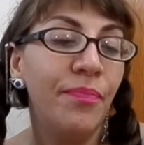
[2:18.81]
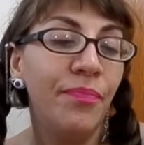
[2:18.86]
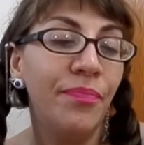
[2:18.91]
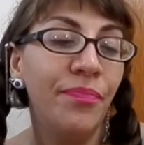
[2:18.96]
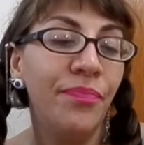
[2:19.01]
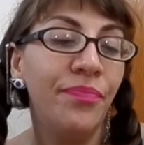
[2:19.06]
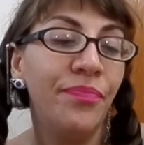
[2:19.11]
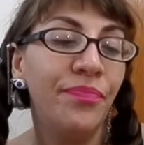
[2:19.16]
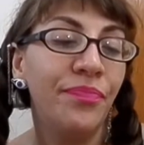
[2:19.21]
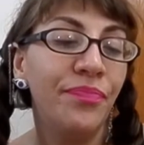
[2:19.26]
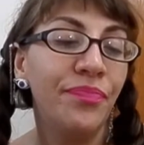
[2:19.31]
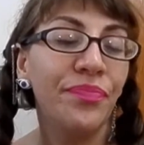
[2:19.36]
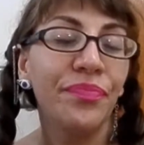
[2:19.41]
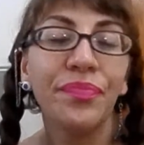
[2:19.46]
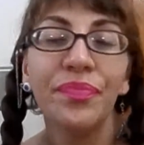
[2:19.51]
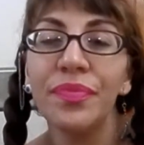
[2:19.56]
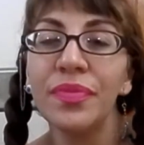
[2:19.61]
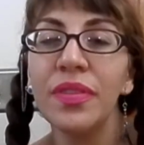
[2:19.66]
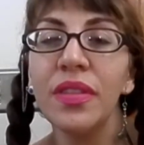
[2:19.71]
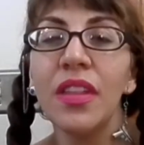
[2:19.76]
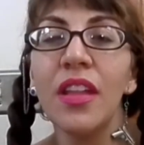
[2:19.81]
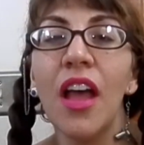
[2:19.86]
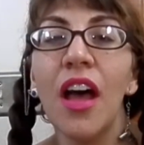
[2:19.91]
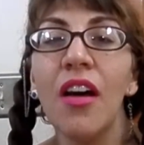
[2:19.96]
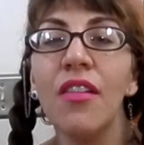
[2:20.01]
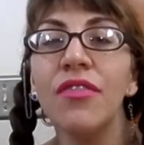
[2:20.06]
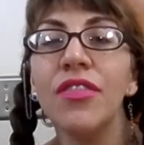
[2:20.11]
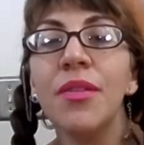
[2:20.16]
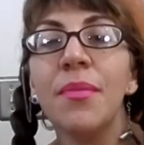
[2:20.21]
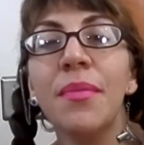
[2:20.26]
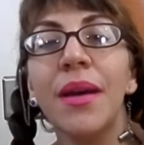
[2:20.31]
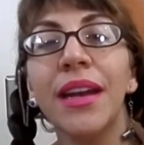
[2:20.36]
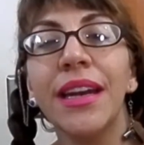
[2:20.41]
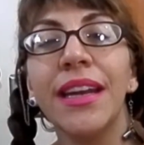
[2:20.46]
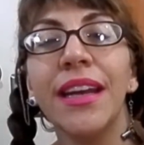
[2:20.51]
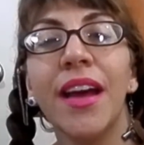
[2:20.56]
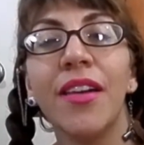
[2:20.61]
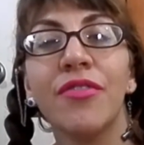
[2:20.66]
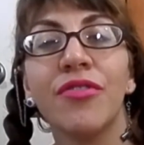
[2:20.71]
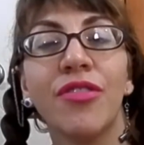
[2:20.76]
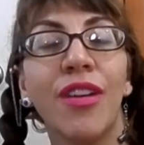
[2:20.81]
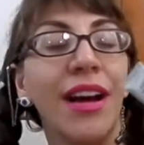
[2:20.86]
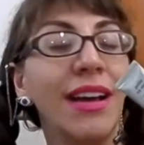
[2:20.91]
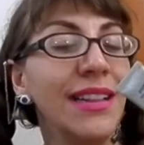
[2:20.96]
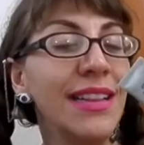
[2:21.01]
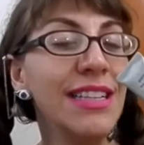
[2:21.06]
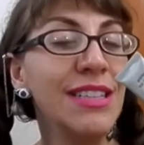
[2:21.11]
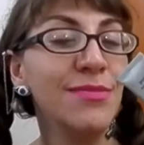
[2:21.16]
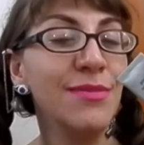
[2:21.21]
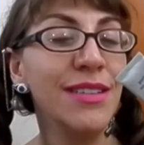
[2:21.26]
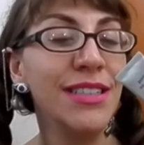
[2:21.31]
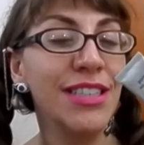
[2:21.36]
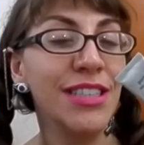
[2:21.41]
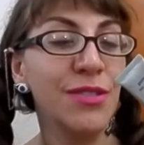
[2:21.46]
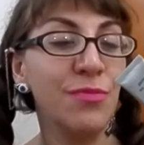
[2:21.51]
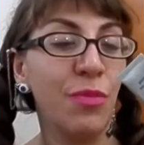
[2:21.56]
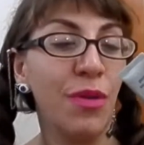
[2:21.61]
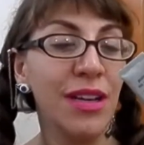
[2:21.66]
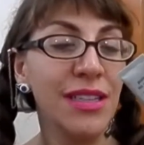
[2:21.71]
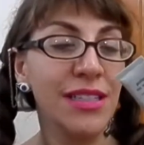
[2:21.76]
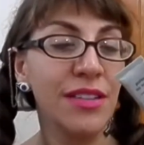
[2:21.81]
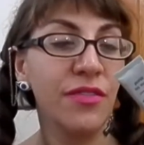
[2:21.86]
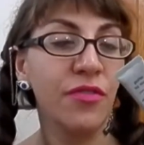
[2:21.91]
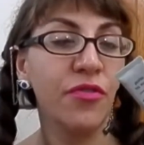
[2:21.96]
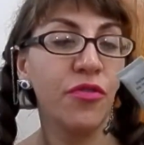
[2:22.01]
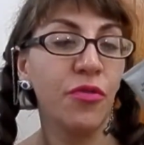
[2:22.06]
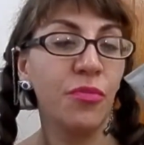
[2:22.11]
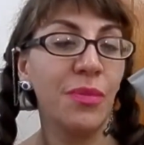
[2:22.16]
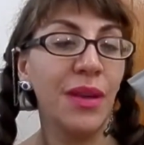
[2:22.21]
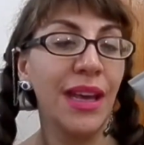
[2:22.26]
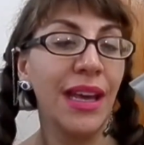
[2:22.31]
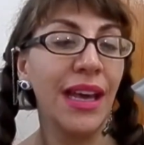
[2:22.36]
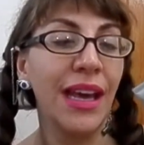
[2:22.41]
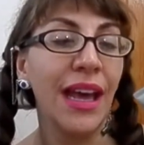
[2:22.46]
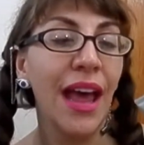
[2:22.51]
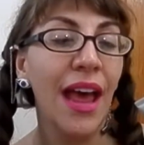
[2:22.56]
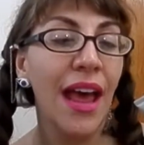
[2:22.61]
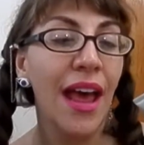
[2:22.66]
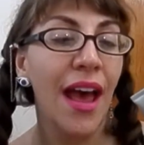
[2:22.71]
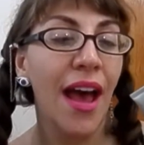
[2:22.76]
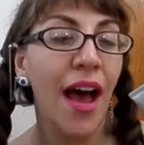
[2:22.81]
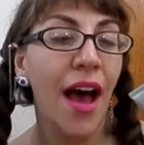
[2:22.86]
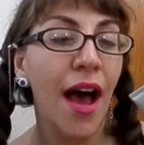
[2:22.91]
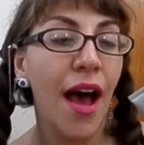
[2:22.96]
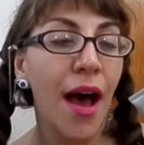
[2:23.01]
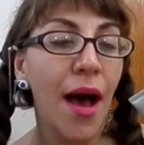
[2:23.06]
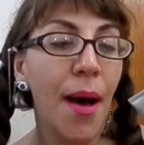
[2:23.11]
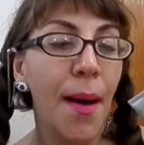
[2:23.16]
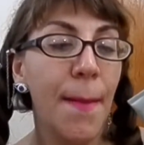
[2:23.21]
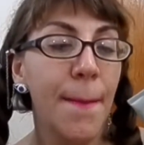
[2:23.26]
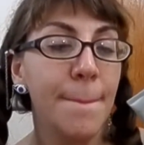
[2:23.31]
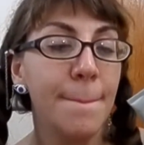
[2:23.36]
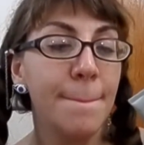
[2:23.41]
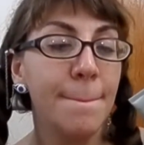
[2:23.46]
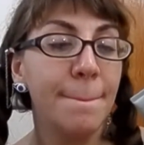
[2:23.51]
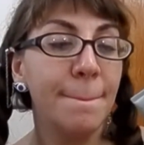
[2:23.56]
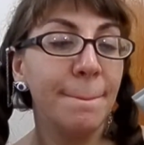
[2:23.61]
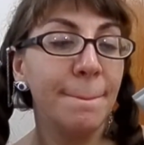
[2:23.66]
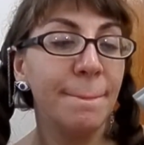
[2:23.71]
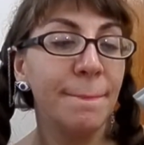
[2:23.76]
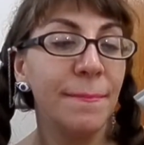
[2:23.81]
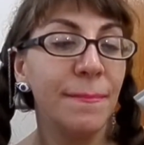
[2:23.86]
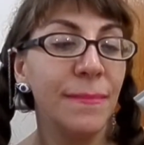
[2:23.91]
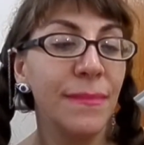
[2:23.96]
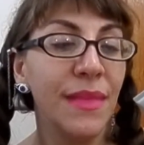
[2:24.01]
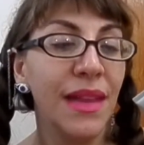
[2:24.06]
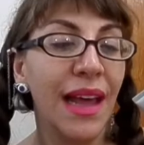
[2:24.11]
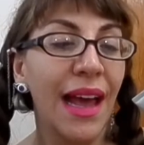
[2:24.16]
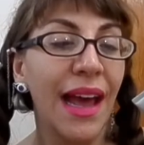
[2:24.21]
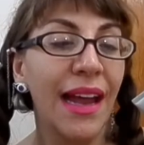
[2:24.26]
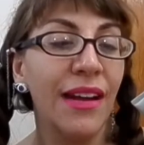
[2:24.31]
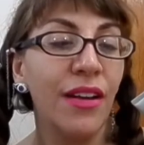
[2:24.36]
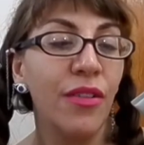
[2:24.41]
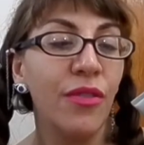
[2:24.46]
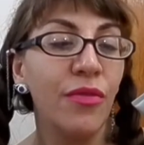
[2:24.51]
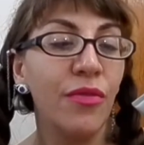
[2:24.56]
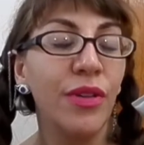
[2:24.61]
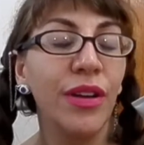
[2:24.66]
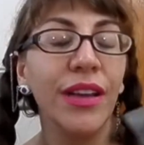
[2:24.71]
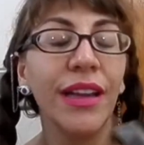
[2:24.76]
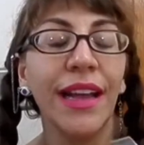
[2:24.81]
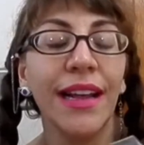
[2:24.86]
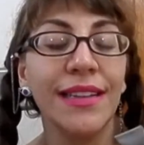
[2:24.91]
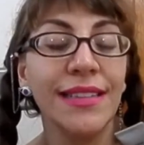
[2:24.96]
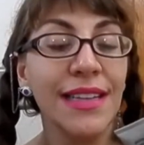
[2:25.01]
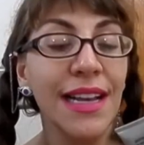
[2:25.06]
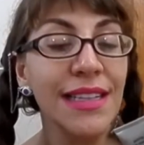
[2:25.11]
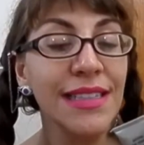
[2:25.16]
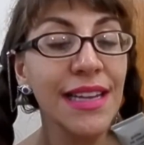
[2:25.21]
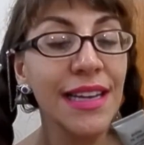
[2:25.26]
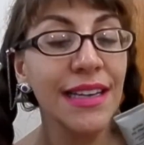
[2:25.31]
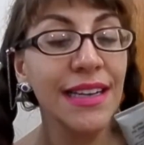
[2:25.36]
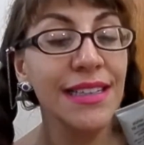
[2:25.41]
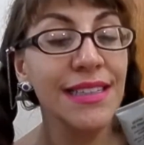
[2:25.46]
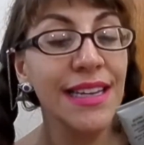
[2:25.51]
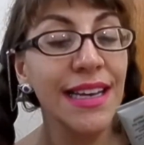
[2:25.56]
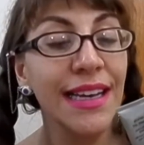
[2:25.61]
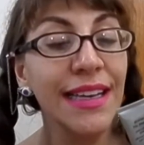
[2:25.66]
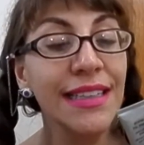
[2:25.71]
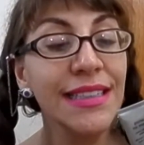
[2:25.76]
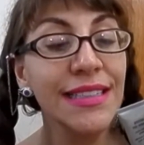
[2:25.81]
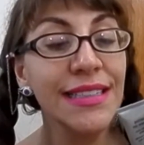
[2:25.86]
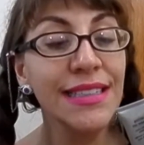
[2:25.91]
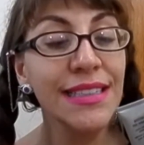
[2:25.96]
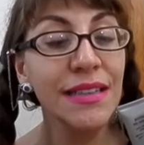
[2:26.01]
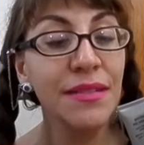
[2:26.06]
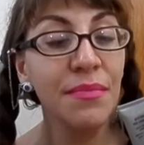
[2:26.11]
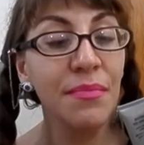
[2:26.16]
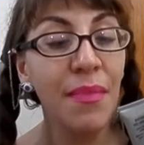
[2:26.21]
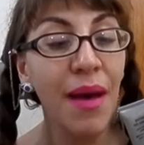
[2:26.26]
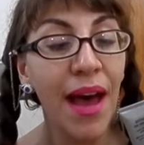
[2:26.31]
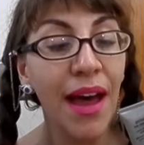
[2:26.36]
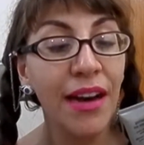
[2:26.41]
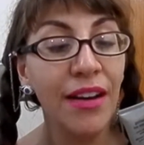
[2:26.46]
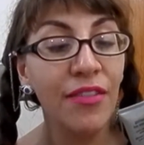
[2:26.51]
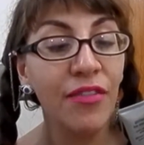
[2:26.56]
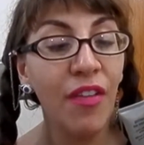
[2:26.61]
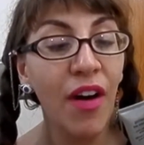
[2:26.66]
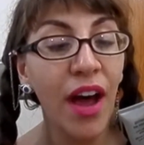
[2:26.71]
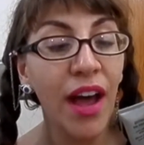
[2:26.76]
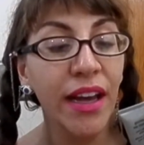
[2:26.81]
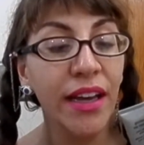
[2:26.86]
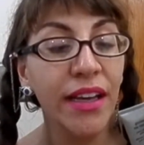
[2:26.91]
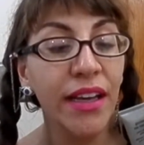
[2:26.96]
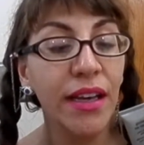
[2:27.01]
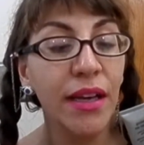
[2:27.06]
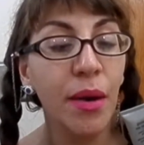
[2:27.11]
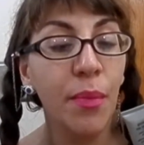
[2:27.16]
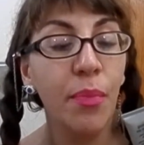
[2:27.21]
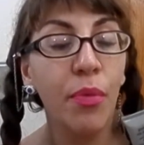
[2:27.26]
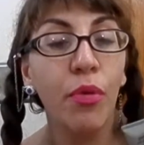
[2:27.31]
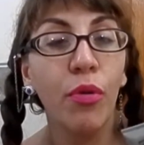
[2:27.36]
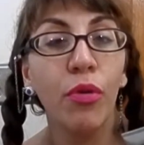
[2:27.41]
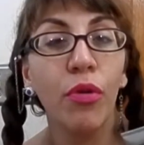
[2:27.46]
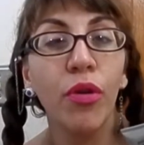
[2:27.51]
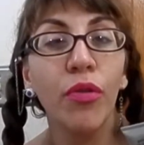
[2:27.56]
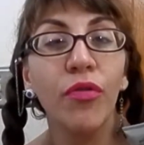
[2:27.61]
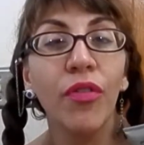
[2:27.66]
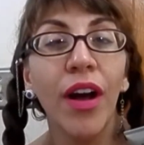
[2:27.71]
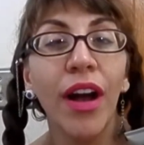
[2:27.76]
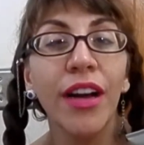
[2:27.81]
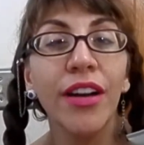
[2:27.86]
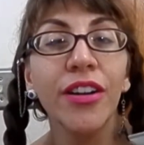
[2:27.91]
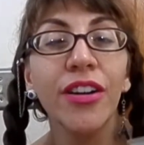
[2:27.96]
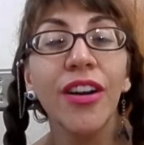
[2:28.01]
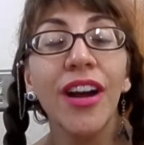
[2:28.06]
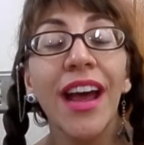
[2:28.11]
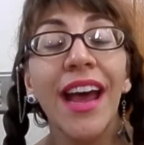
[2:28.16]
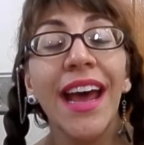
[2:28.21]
of the many I've tried, this one just wasn't for me. Um, I don't really, it says that it's instant mattifying pore refiner.